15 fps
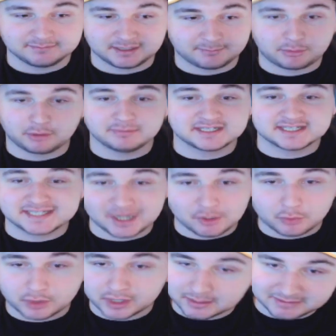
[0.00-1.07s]
They're probably
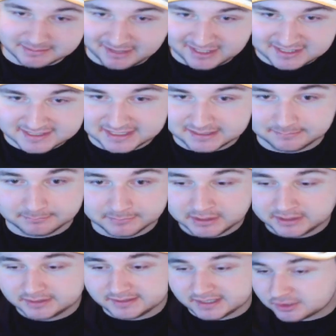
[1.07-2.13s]
still going to be the best team
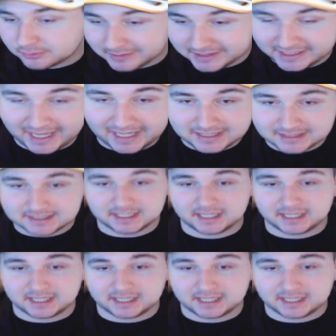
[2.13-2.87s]
this weekend.